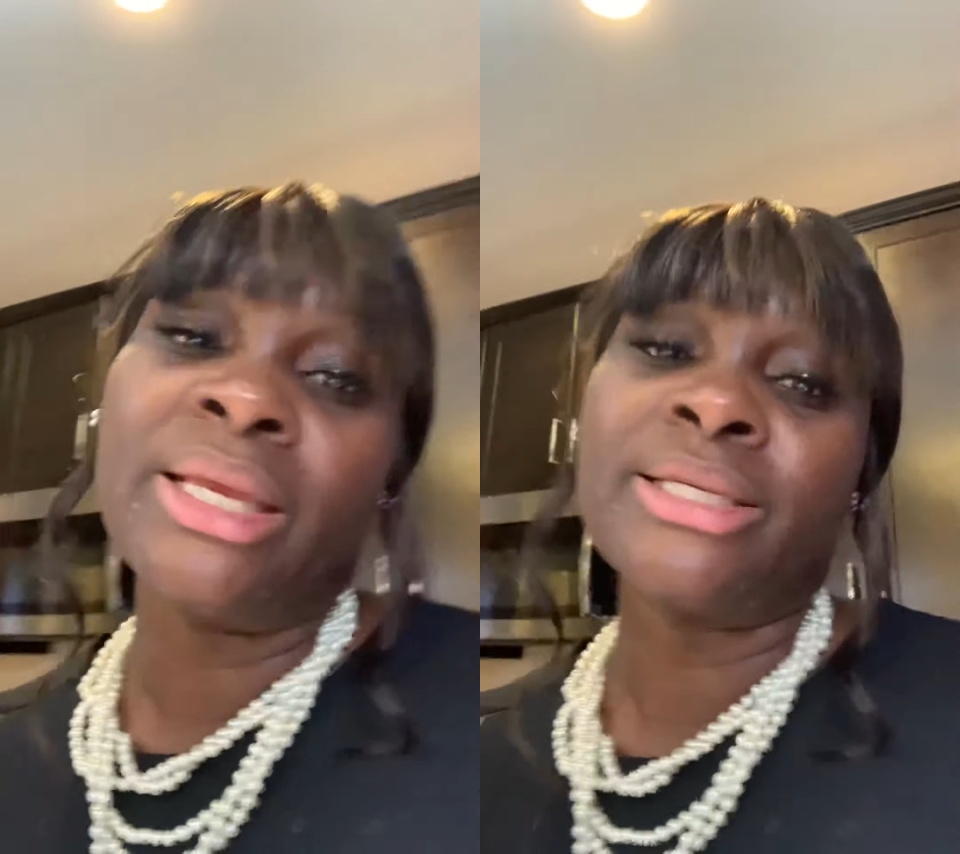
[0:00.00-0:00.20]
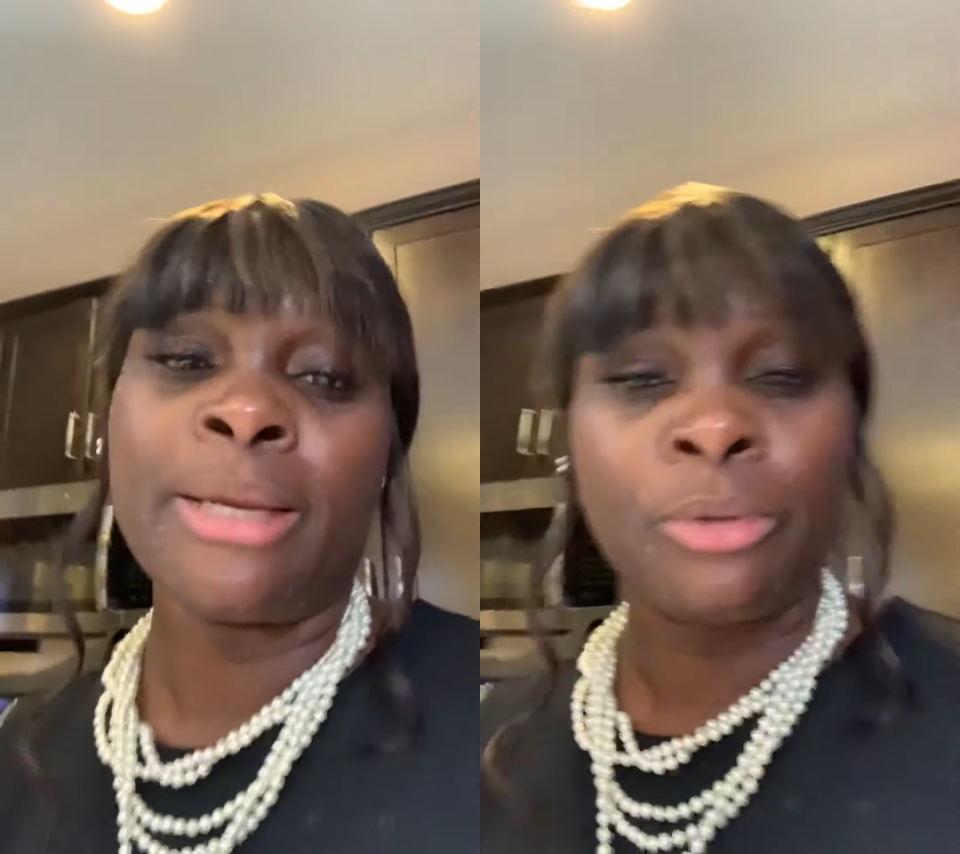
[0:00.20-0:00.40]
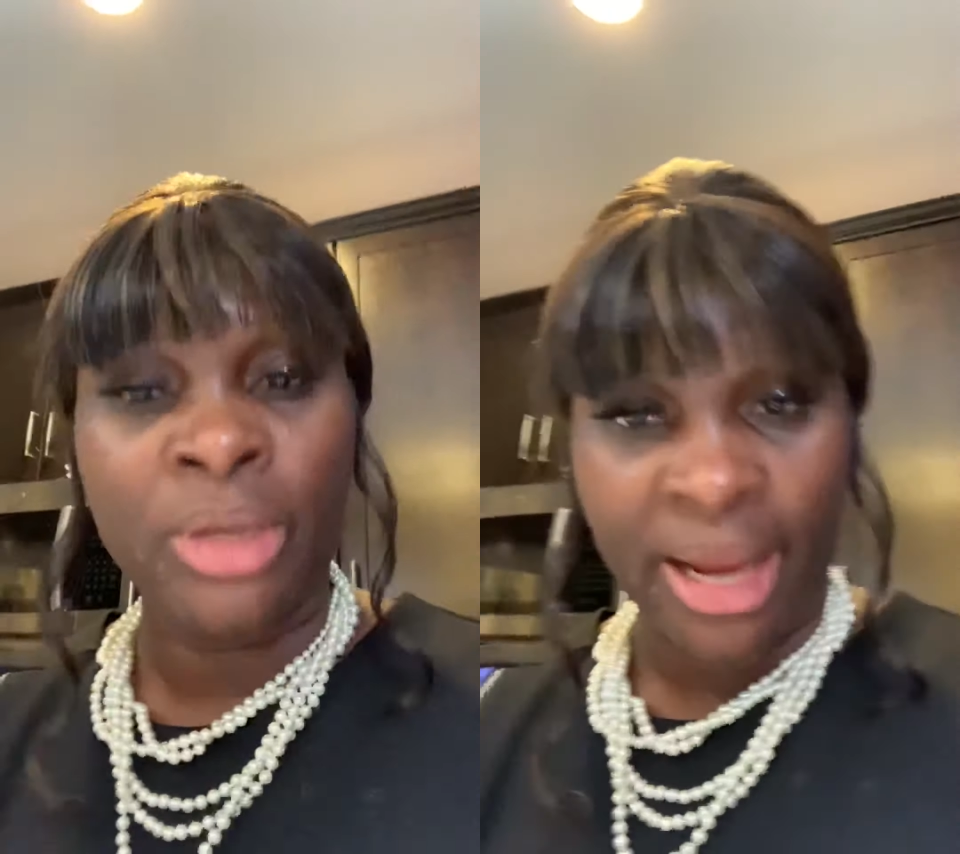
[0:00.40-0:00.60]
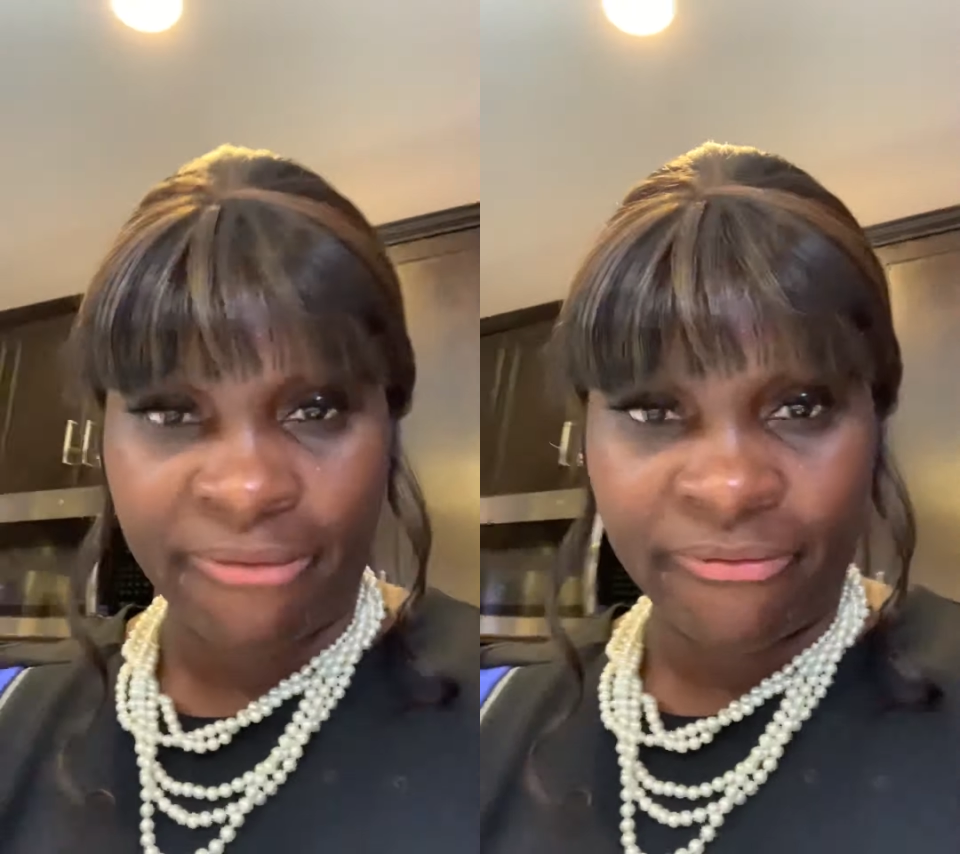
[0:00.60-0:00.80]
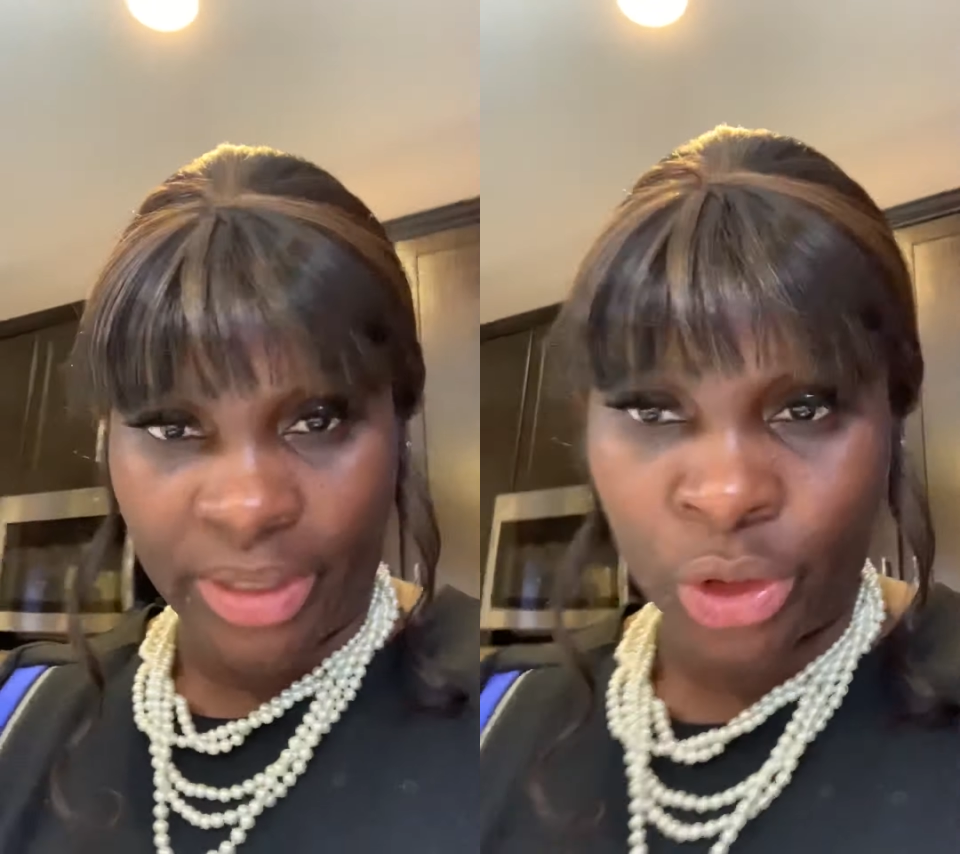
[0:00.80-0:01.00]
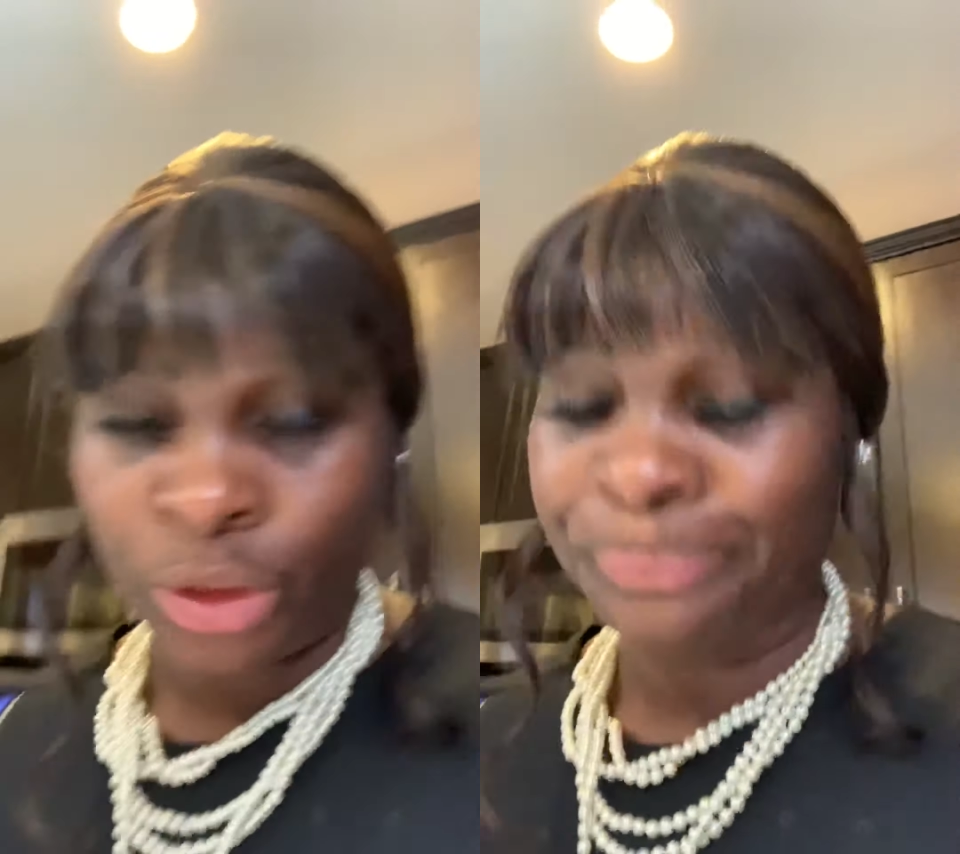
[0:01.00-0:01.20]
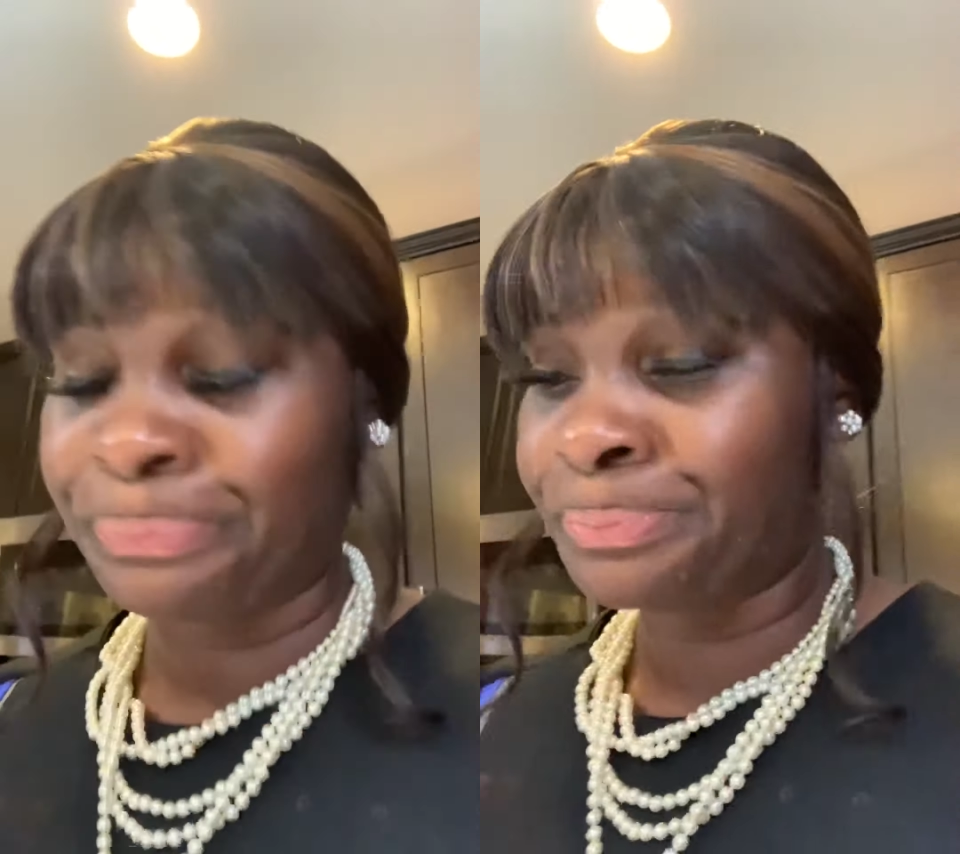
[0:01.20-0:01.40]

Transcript: except you can have fish